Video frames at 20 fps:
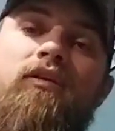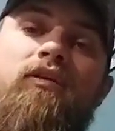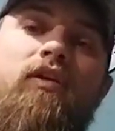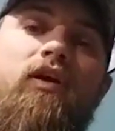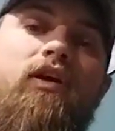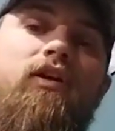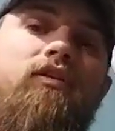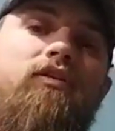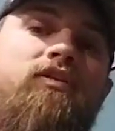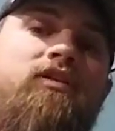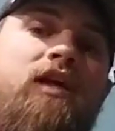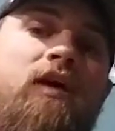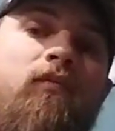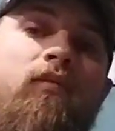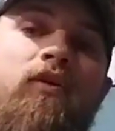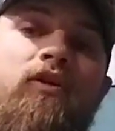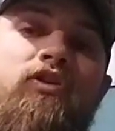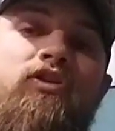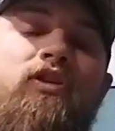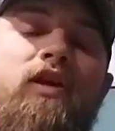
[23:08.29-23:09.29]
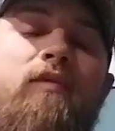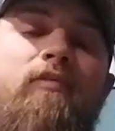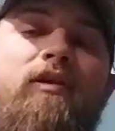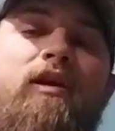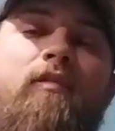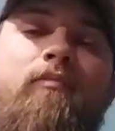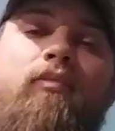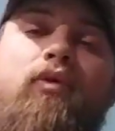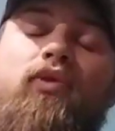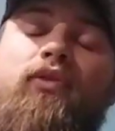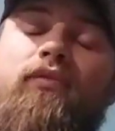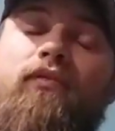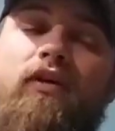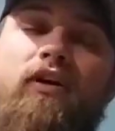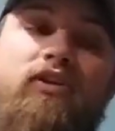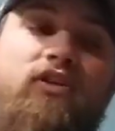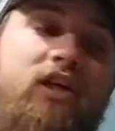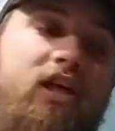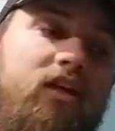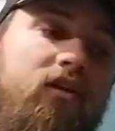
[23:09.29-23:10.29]
Meet the Critters, that we're streaming on
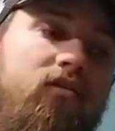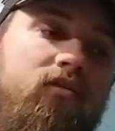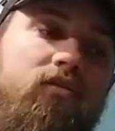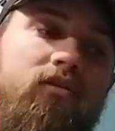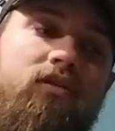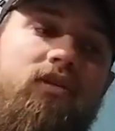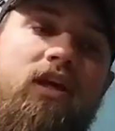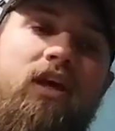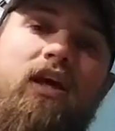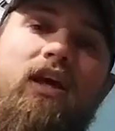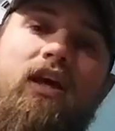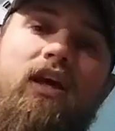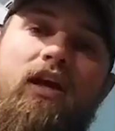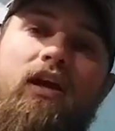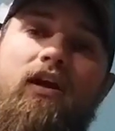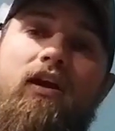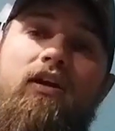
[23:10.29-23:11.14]
both of our channels